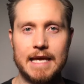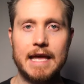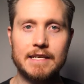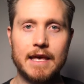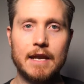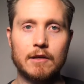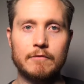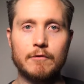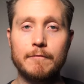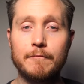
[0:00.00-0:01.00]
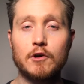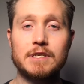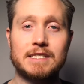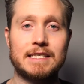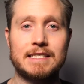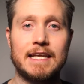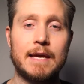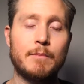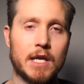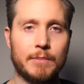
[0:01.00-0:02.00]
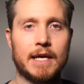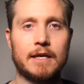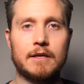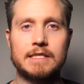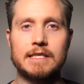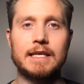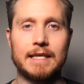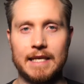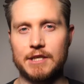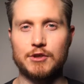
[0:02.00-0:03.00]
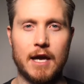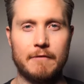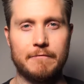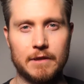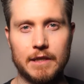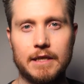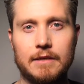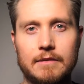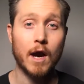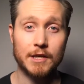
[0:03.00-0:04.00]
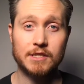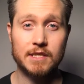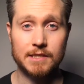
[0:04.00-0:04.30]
to add to that, I'll give you a full 60-day money-back guarantee in case you're not feeling it. Why just